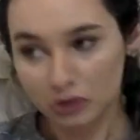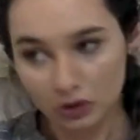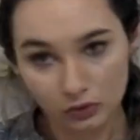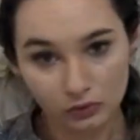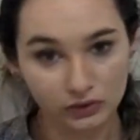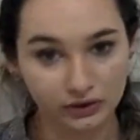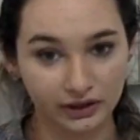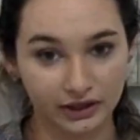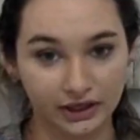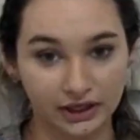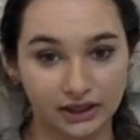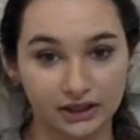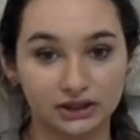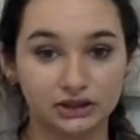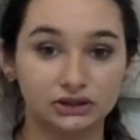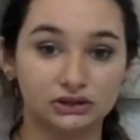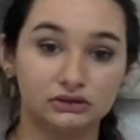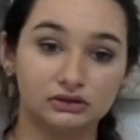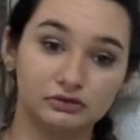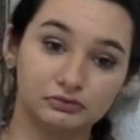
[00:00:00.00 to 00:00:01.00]
or like
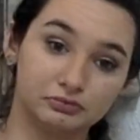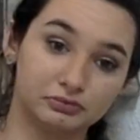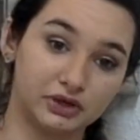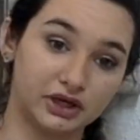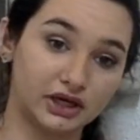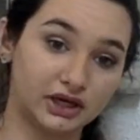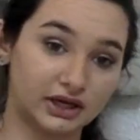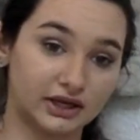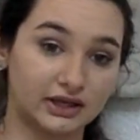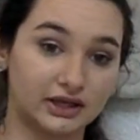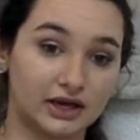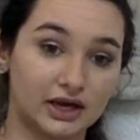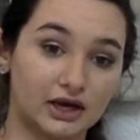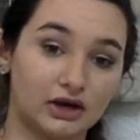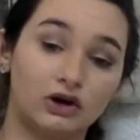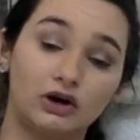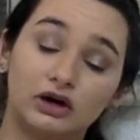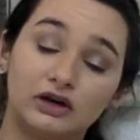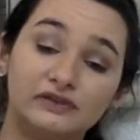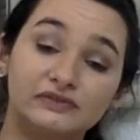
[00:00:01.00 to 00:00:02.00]
beginning of the day
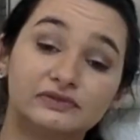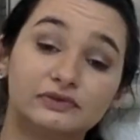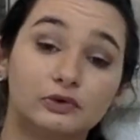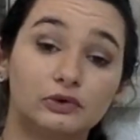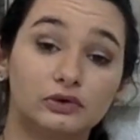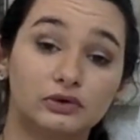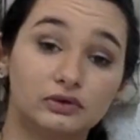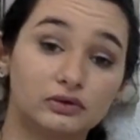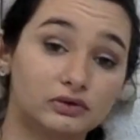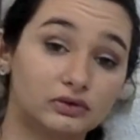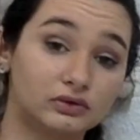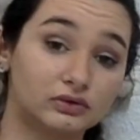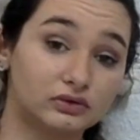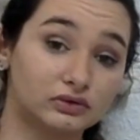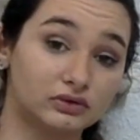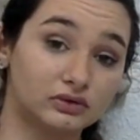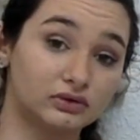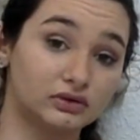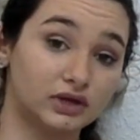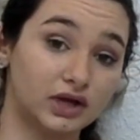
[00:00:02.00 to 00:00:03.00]
off,
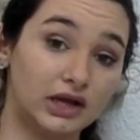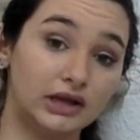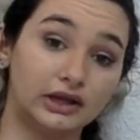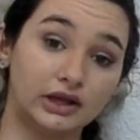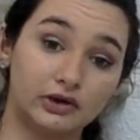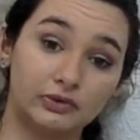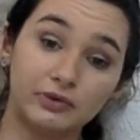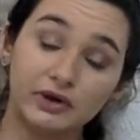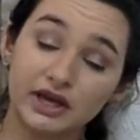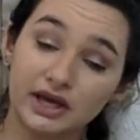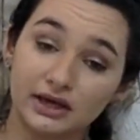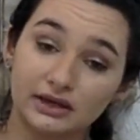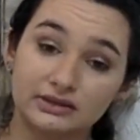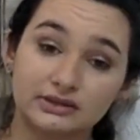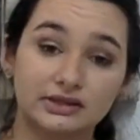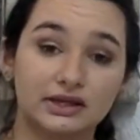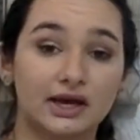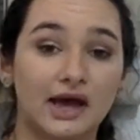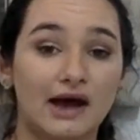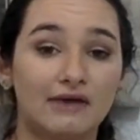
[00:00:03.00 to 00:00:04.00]
and like weekends
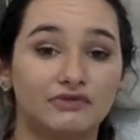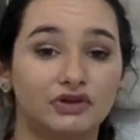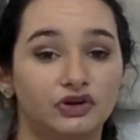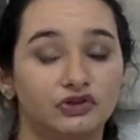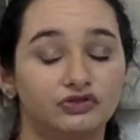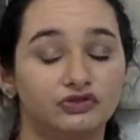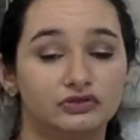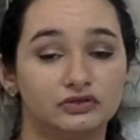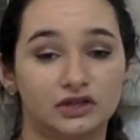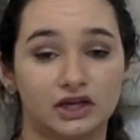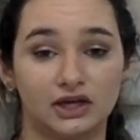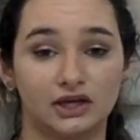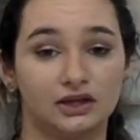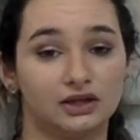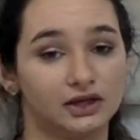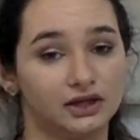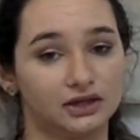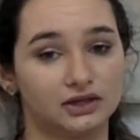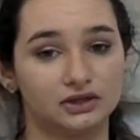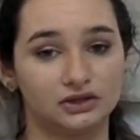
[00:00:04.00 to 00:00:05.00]
like having a full day
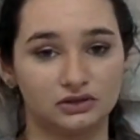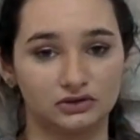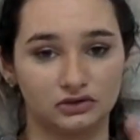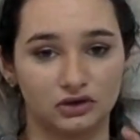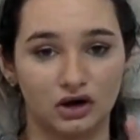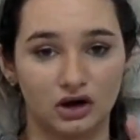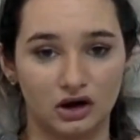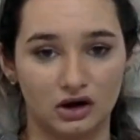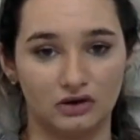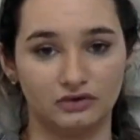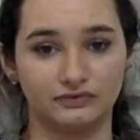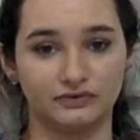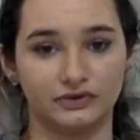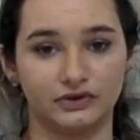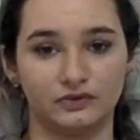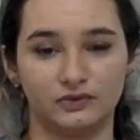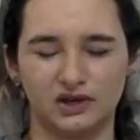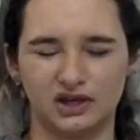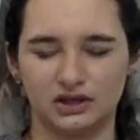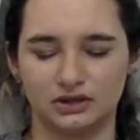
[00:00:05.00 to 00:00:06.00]
like off in
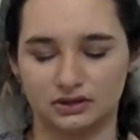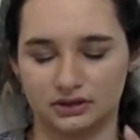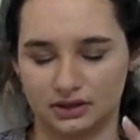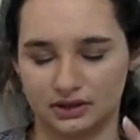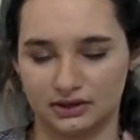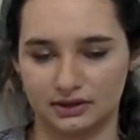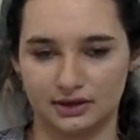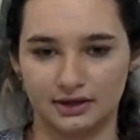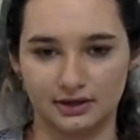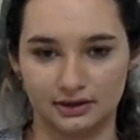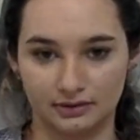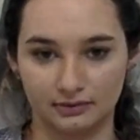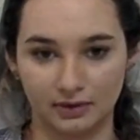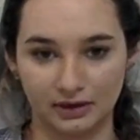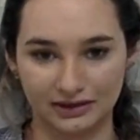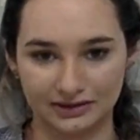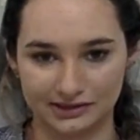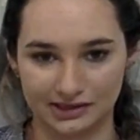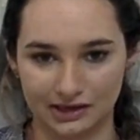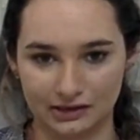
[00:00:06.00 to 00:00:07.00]
the weekends like in the
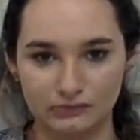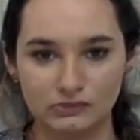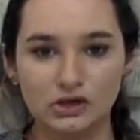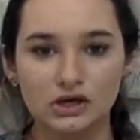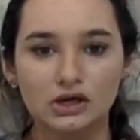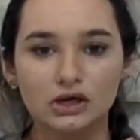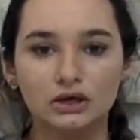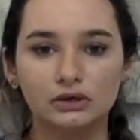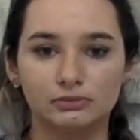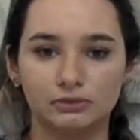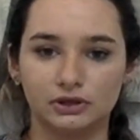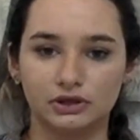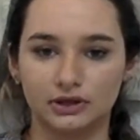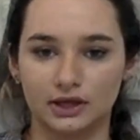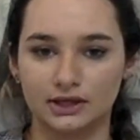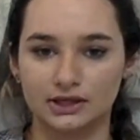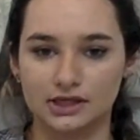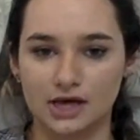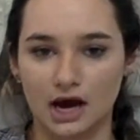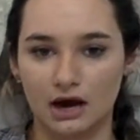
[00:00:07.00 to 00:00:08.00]
amount of time. But
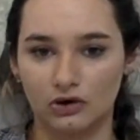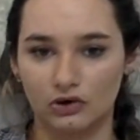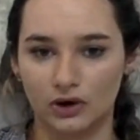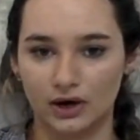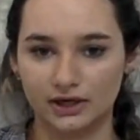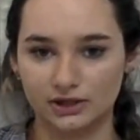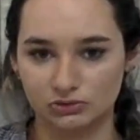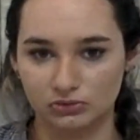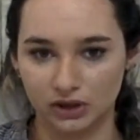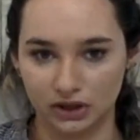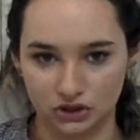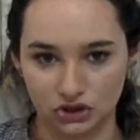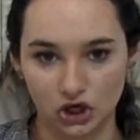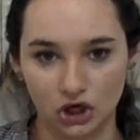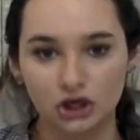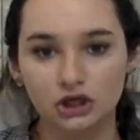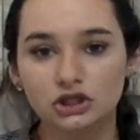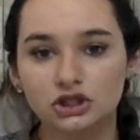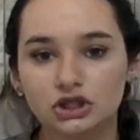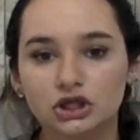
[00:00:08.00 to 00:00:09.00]
that's how I
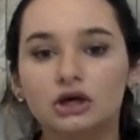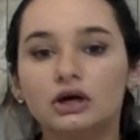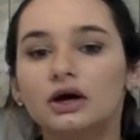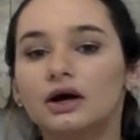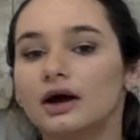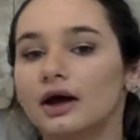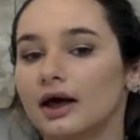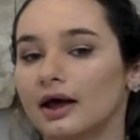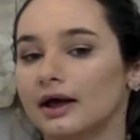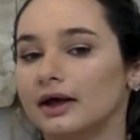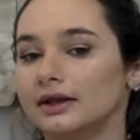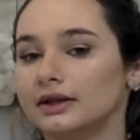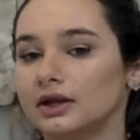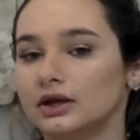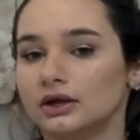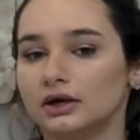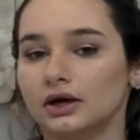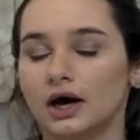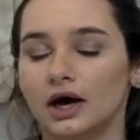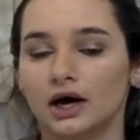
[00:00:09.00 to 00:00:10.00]
recharge, and
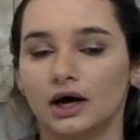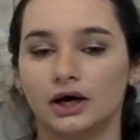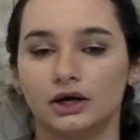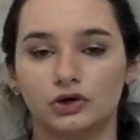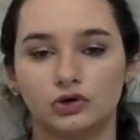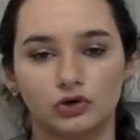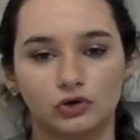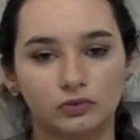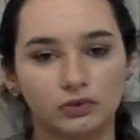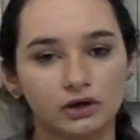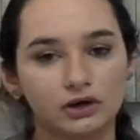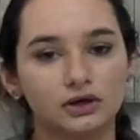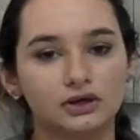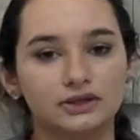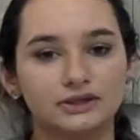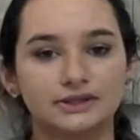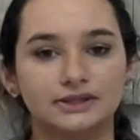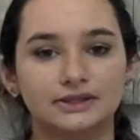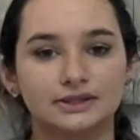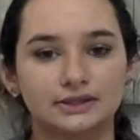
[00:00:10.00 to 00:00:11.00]
then I go to work,
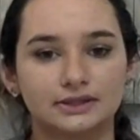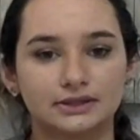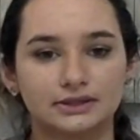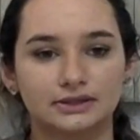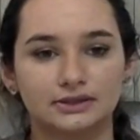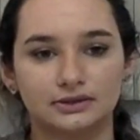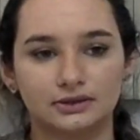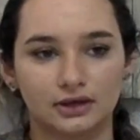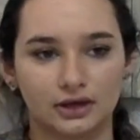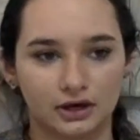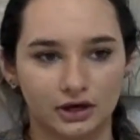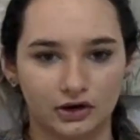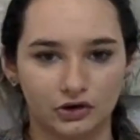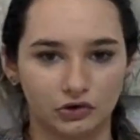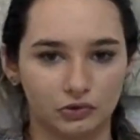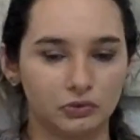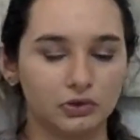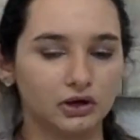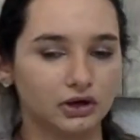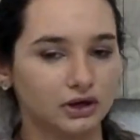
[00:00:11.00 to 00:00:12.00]

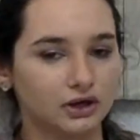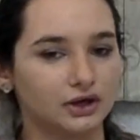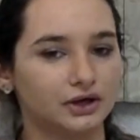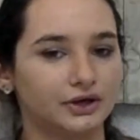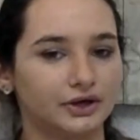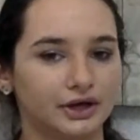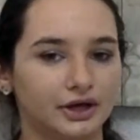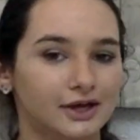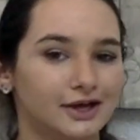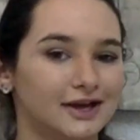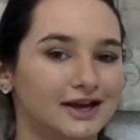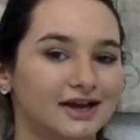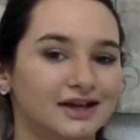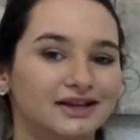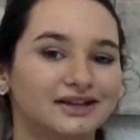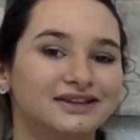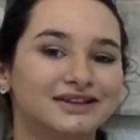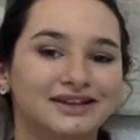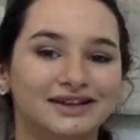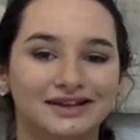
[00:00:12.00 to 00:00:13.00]

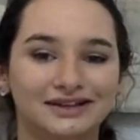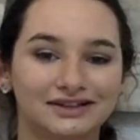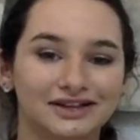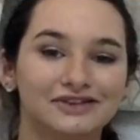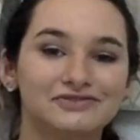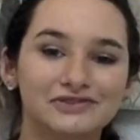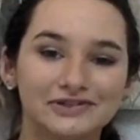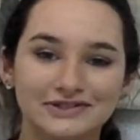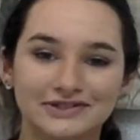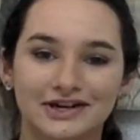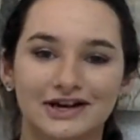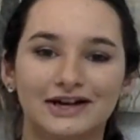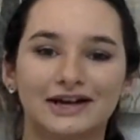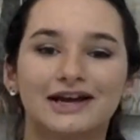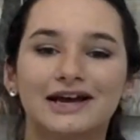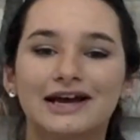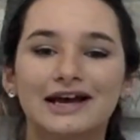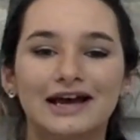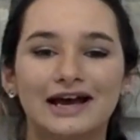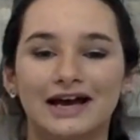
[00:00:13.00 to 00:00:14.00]
and then life goes on.
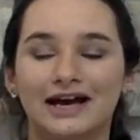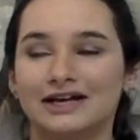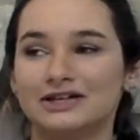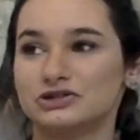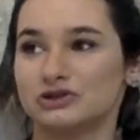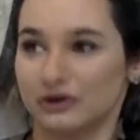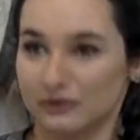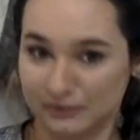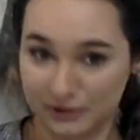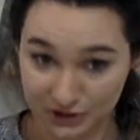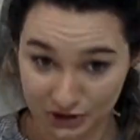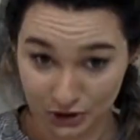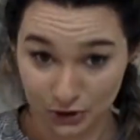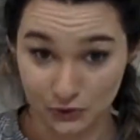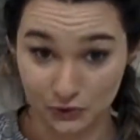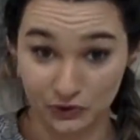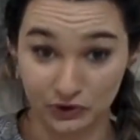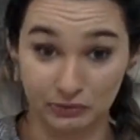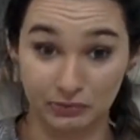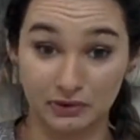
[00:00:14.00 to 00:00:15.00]
And so I recharge
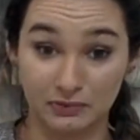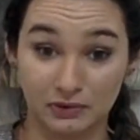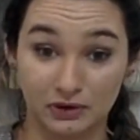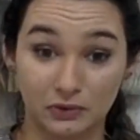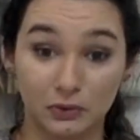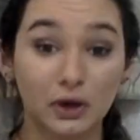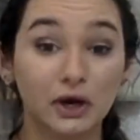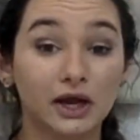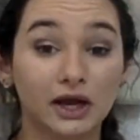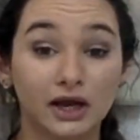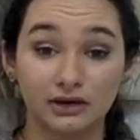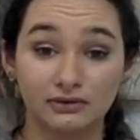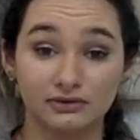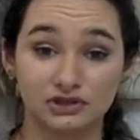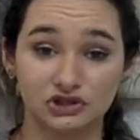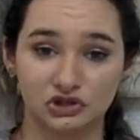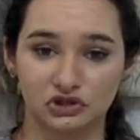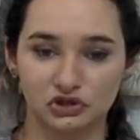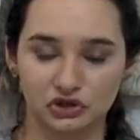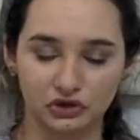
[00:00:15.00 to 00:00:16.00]
with the people at work,
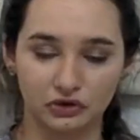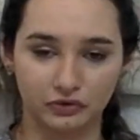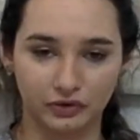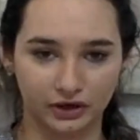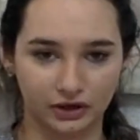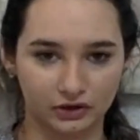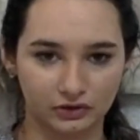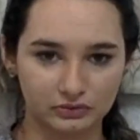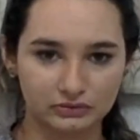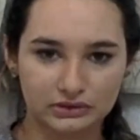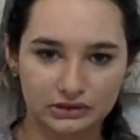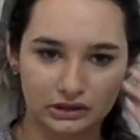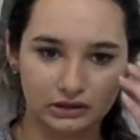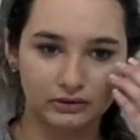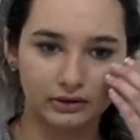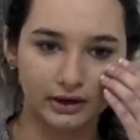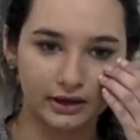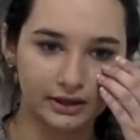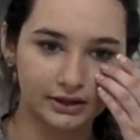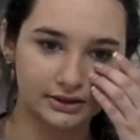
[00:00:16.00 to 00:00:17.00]
recharge alone at home. So
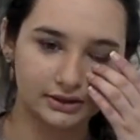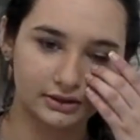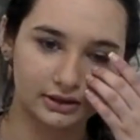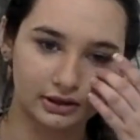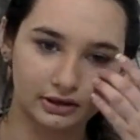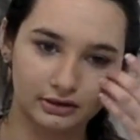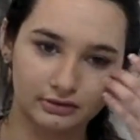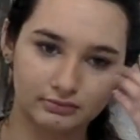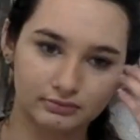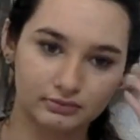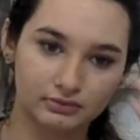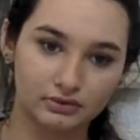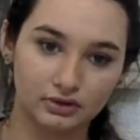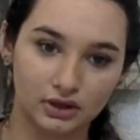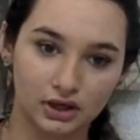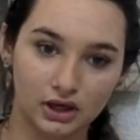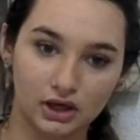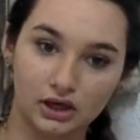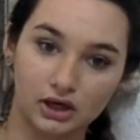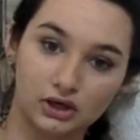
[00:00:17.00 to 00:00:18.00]
I guess I'm
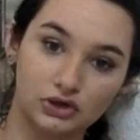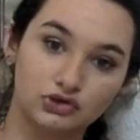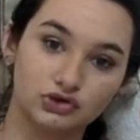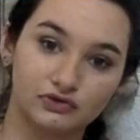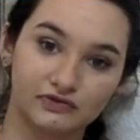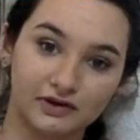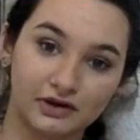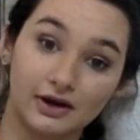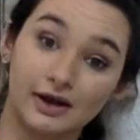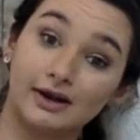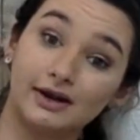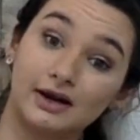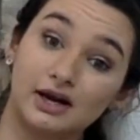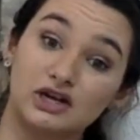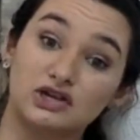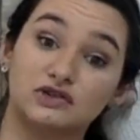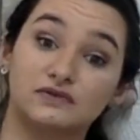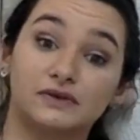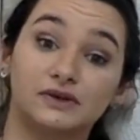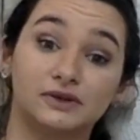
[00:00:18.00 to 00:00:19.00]
an introvert and an
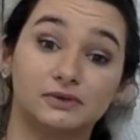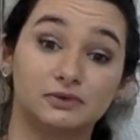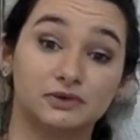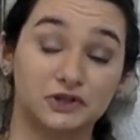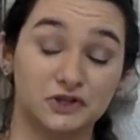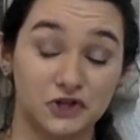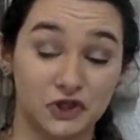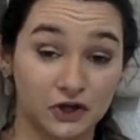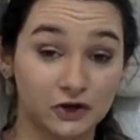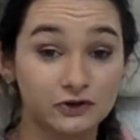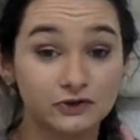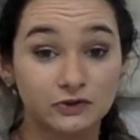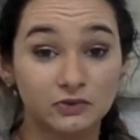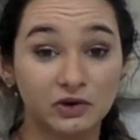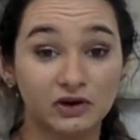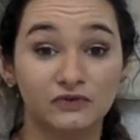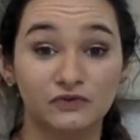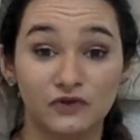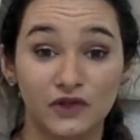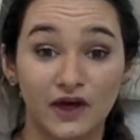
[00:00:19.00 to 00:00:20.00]
extrovert, which there's a
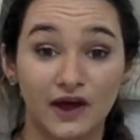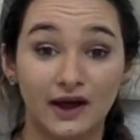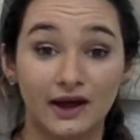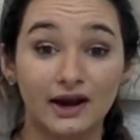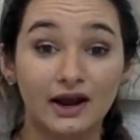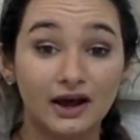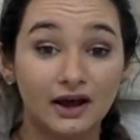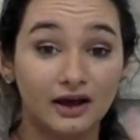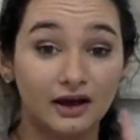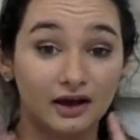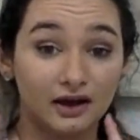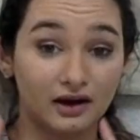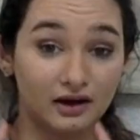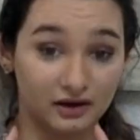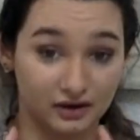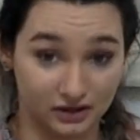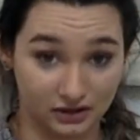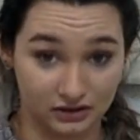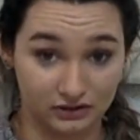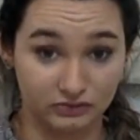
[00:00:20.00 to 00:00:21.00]
word for that.
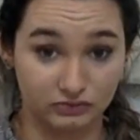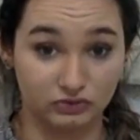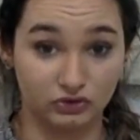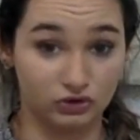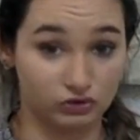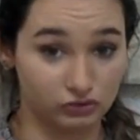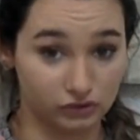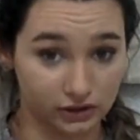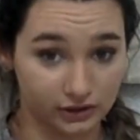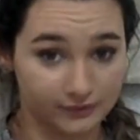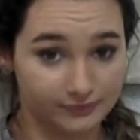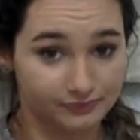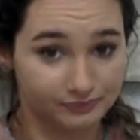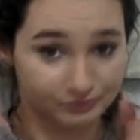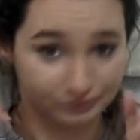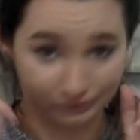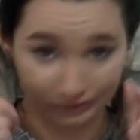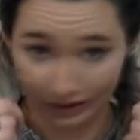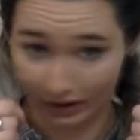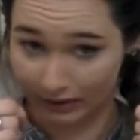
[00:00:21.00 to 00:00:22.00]
Google it.
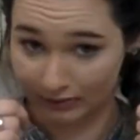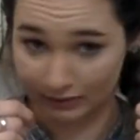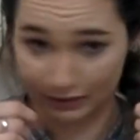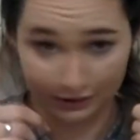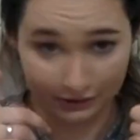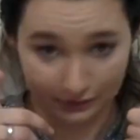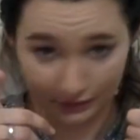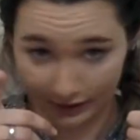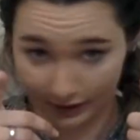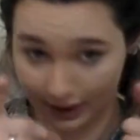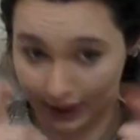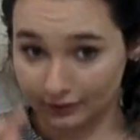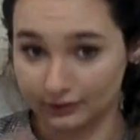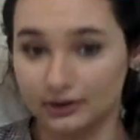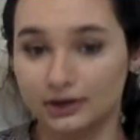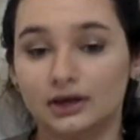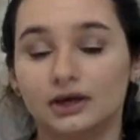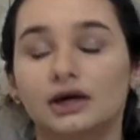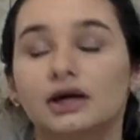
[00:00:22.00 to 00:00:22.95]
I'm not doing it now.